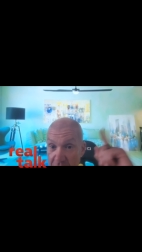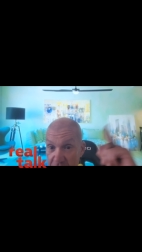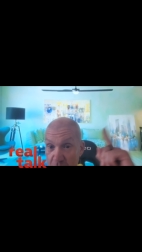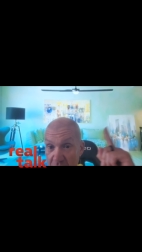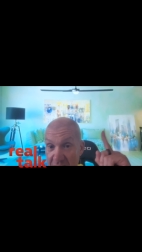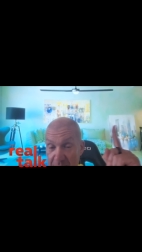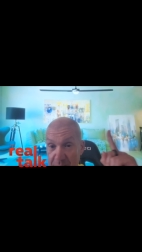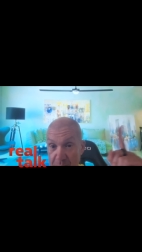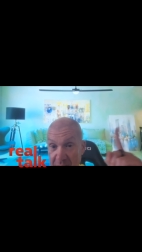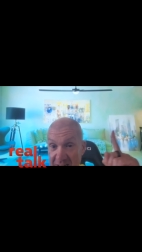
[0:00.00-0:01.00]
from what
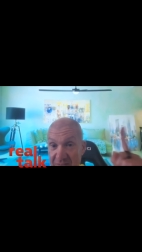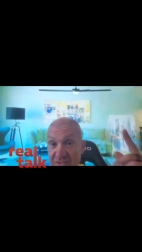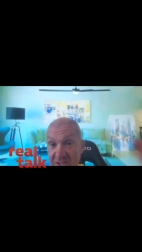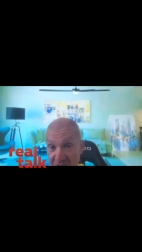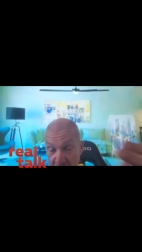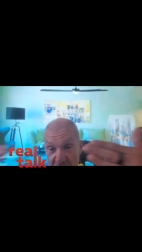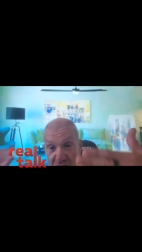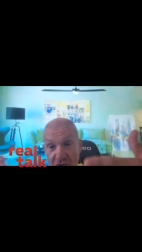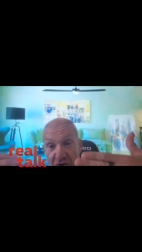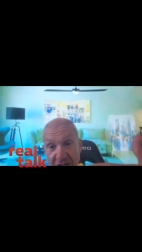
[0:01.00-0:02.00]
that belief system is
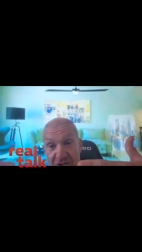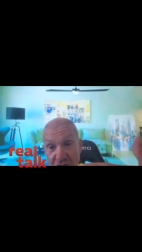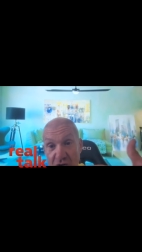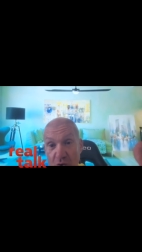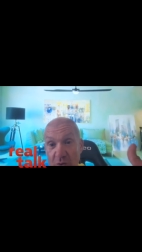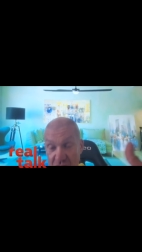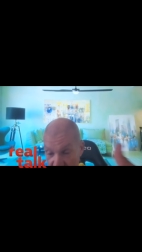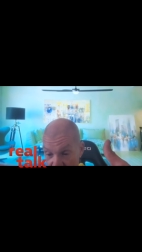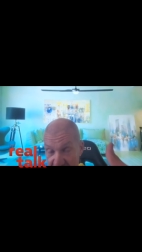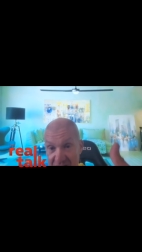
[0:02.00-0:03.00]
trying to do. It's
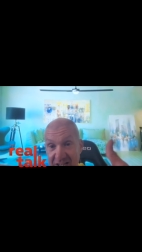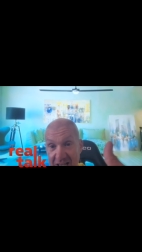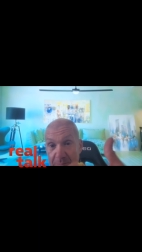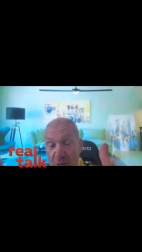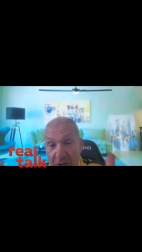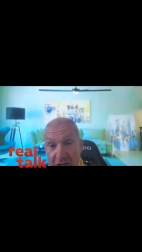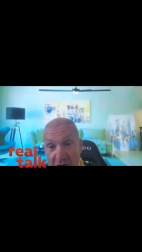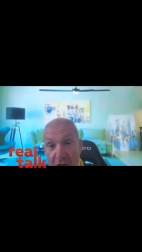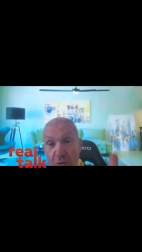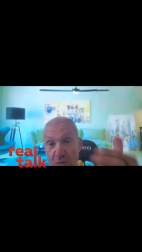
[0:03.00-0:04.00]
trying to keep you
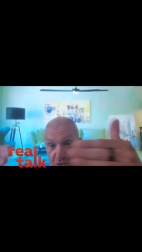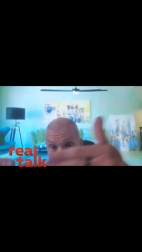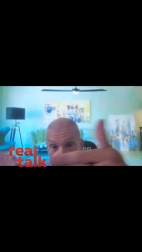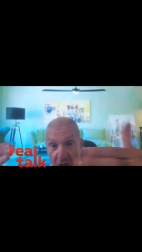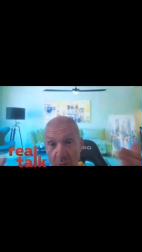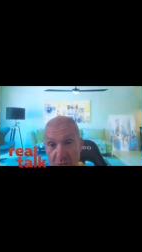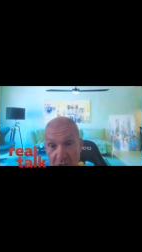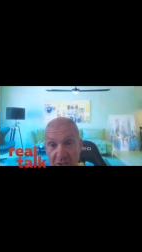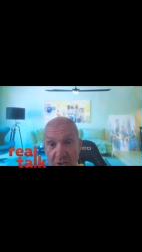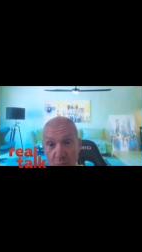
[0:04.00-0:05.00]
enclosed
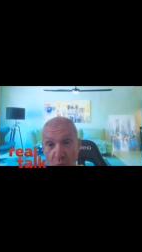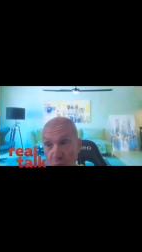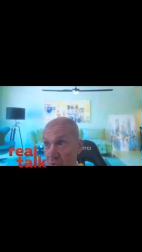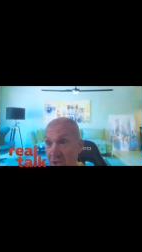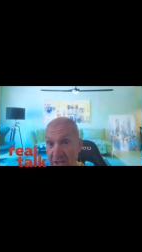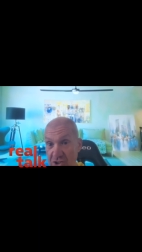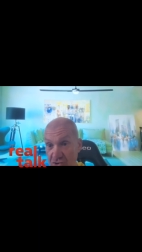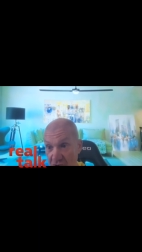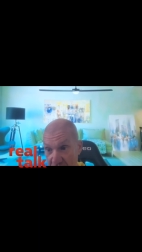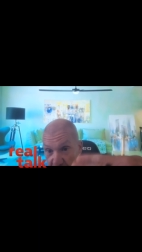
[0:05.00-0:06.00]
within those walls. It's
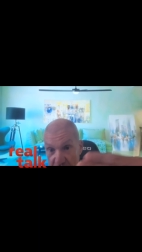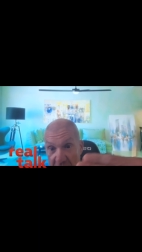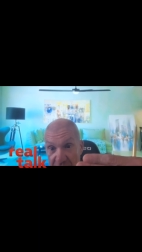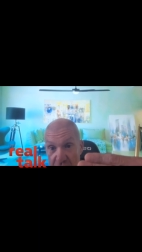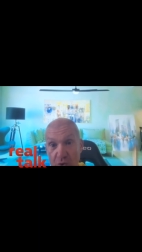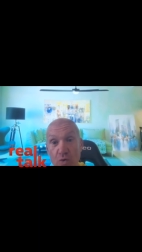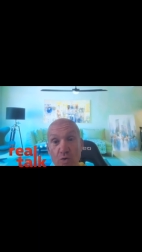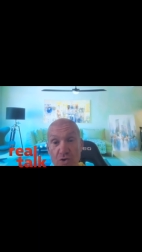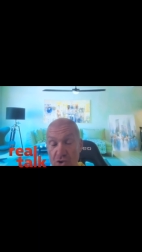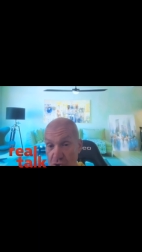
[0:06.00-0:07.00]
trying to shut the
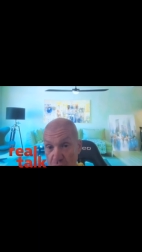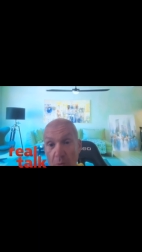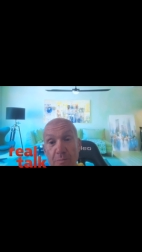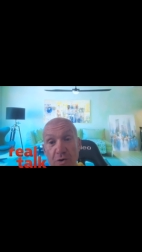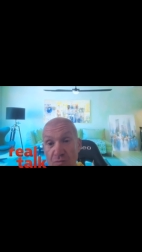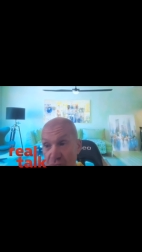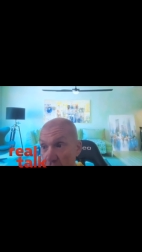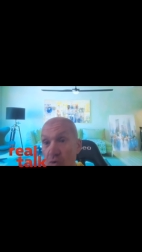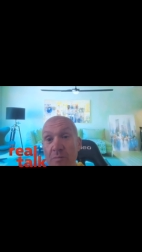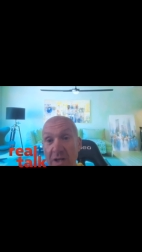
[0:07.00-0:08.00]
doors and stop you
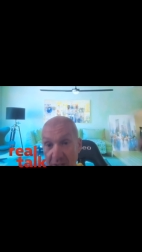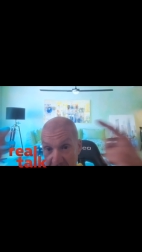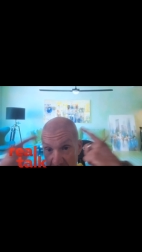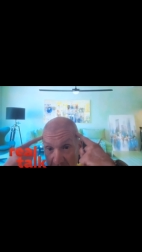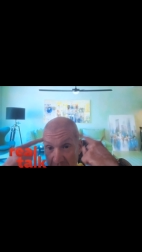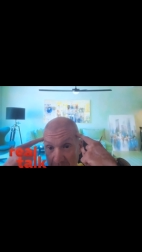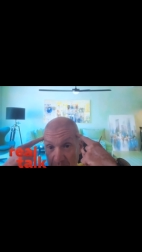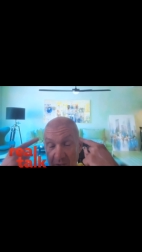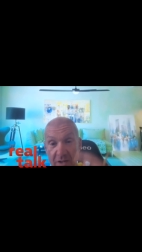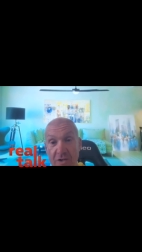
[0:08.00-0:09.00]
roaming.
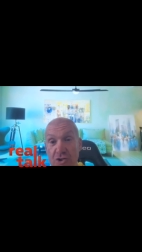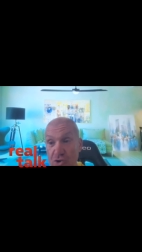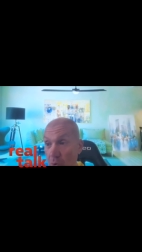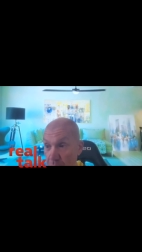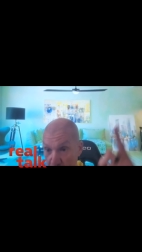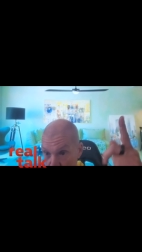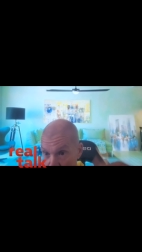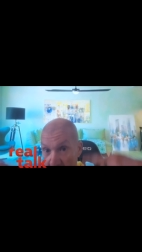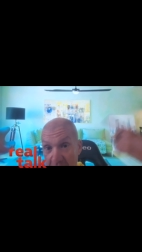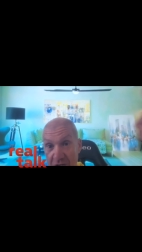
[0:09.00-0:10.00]
Stop your
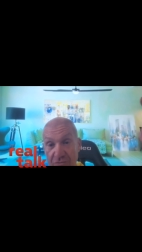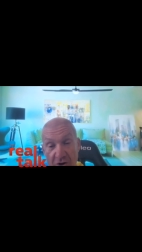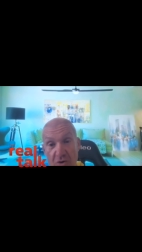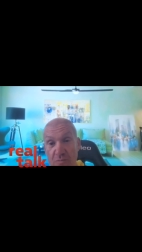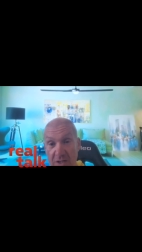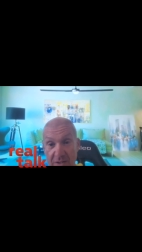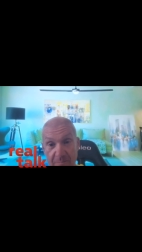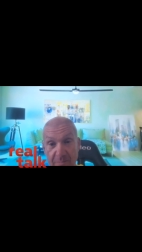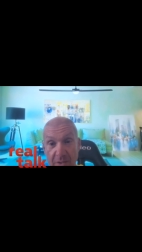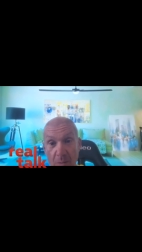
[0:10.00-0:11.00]
mind roaming.
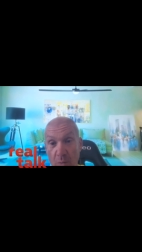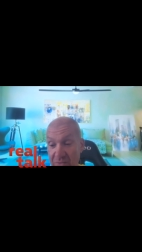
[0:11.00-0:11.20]
When